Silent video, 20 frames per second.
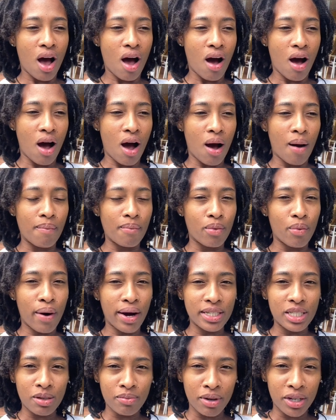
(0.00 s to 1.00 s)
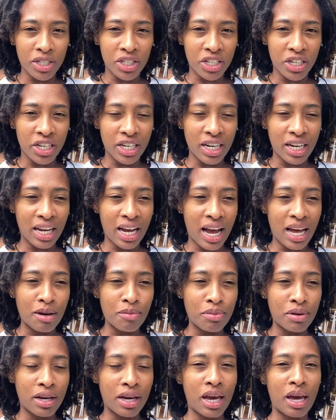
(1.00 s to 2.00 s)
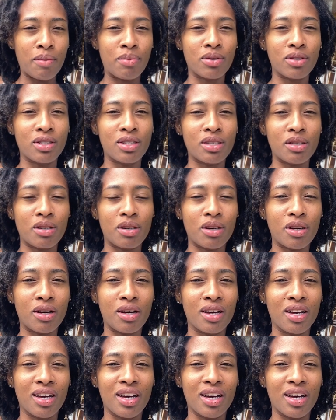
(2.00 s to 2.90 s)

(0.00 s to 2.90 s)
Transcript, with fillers: um, watching my journey and being able to